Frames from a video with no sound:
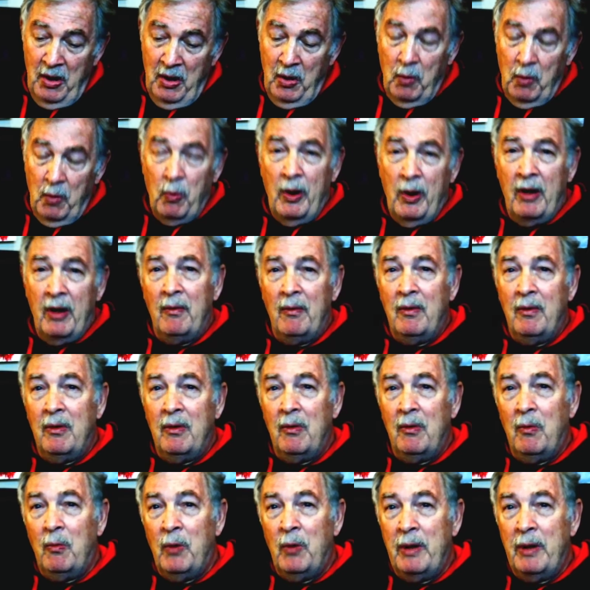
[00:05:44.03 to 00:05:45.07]
Well,
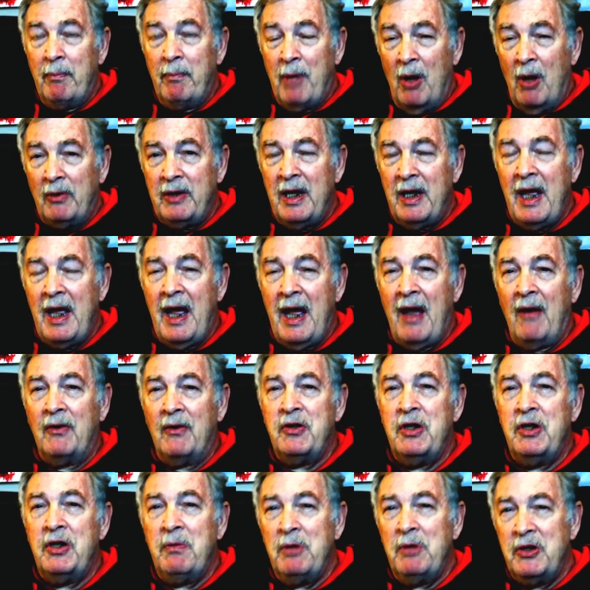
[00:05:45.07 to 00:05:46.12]
we bought the house.
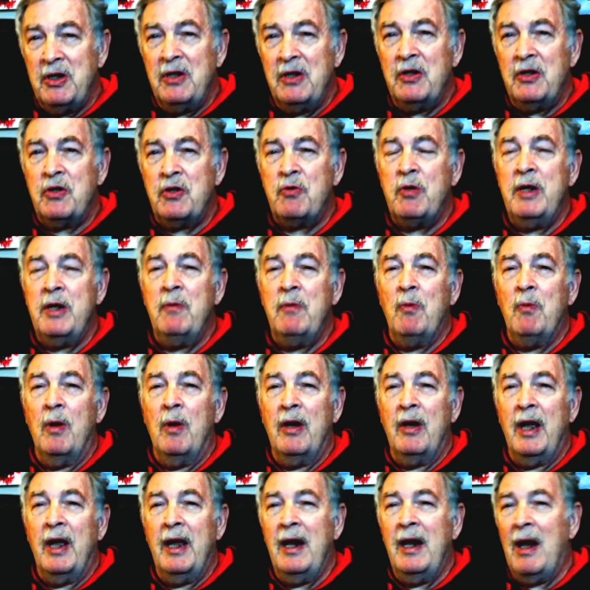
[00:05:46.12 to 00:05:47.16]
She was in the street one
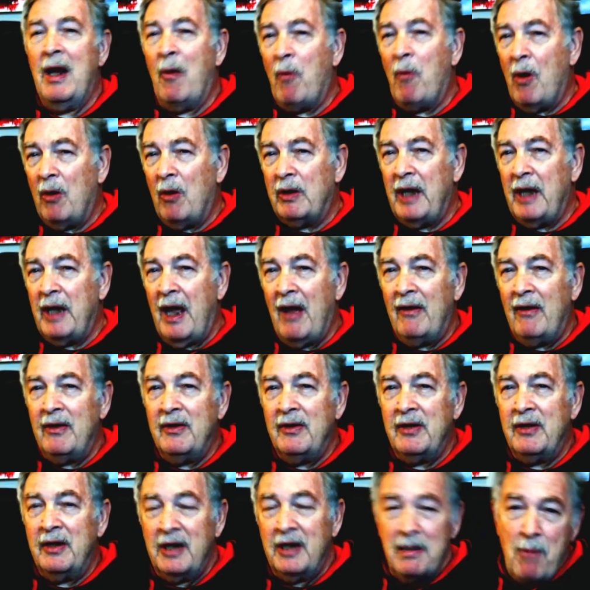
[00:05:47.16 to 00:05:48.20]
day, and I walked out and
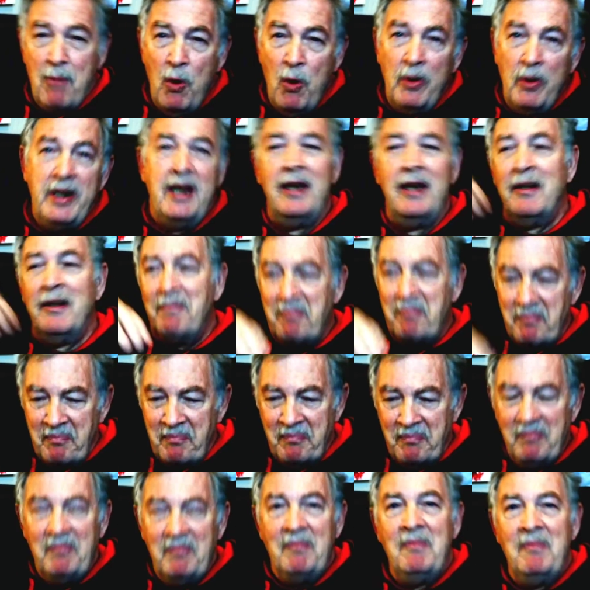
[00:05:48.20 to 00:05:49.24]
said, come on in.
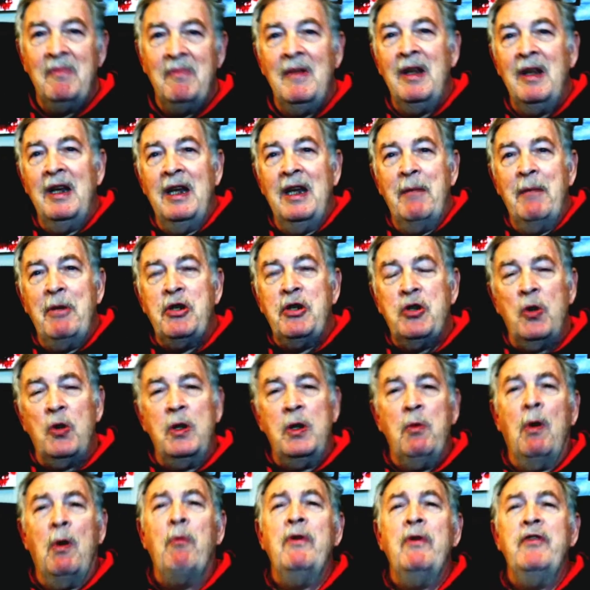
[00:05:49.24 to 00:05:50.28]
Let me show you
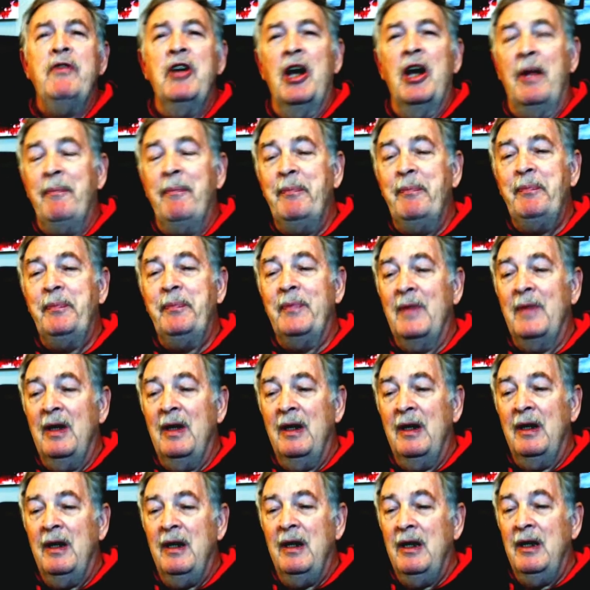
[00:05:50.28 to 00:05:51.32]
what we've done.
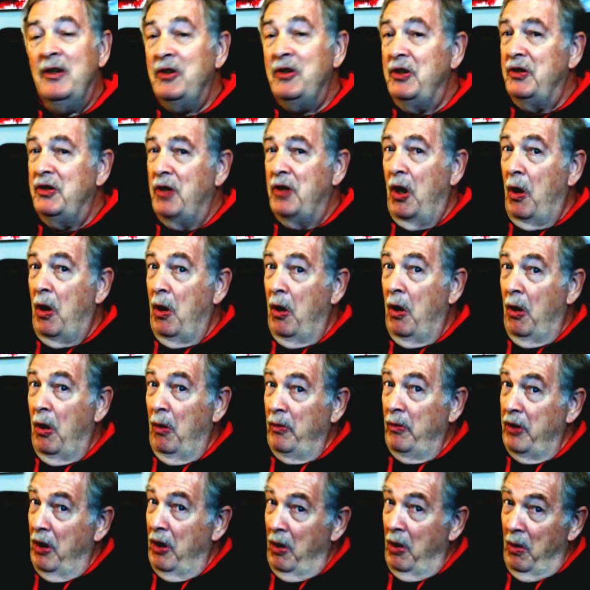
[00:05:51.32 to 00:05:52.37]
She said, oh,
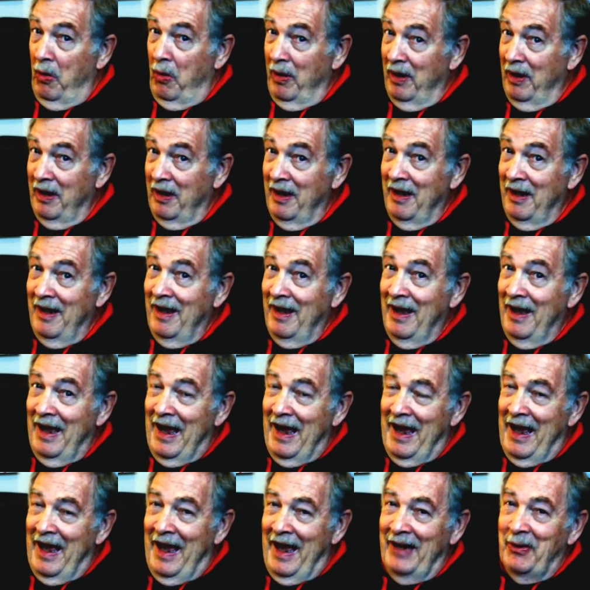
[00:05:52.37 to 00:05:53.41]
no,
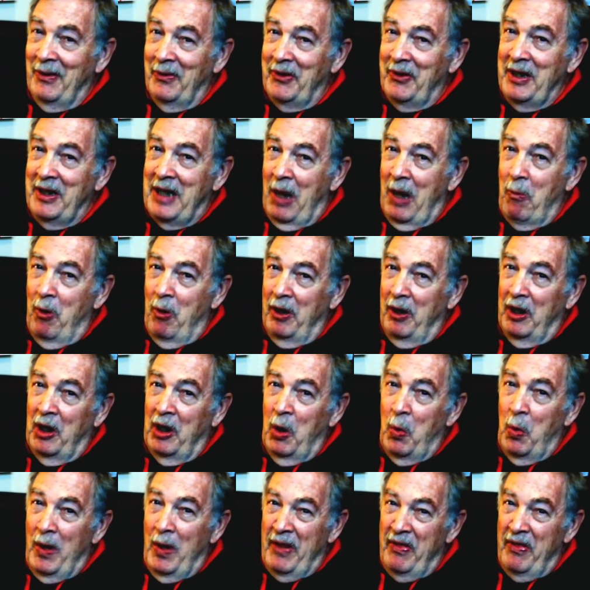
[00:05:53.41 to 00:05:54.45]
I don't think I want to
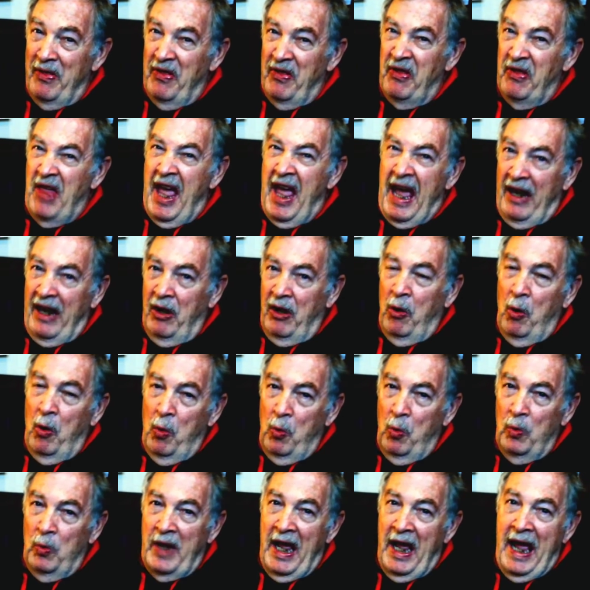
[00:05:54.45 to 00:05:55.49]
go in that
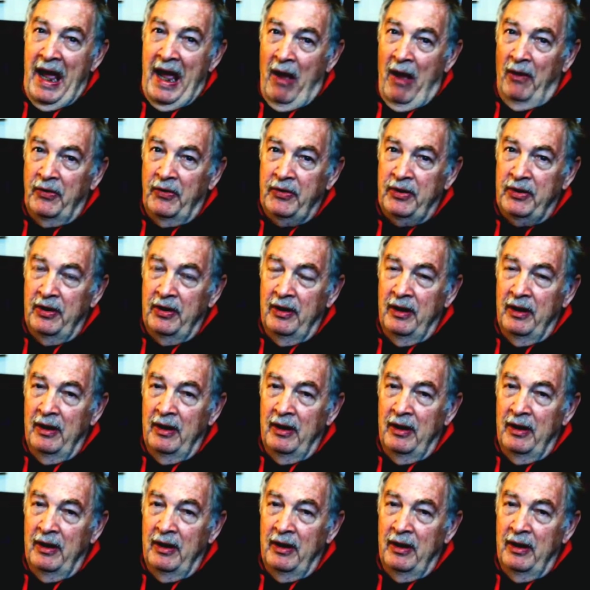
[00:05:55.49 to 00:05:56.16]
old house.